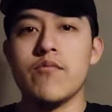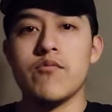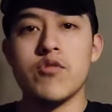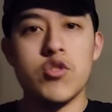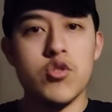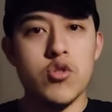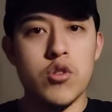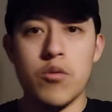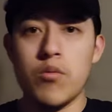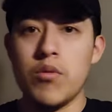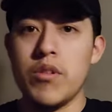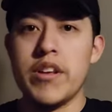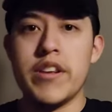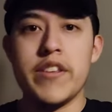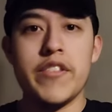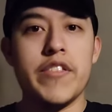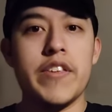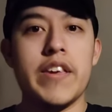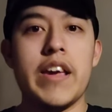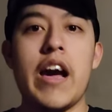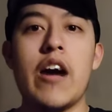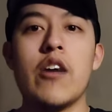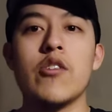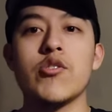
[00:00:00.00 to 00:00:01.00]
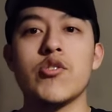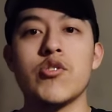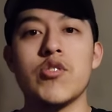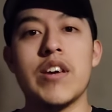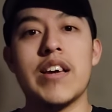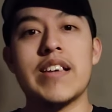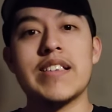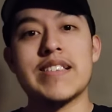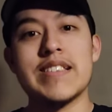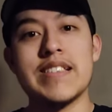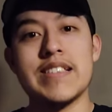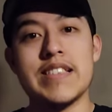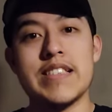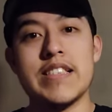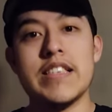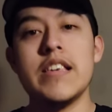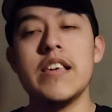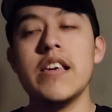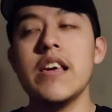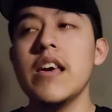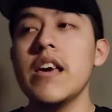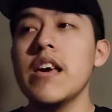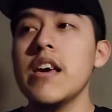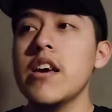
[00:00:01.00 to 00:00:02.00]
scribble anything out so you guys can see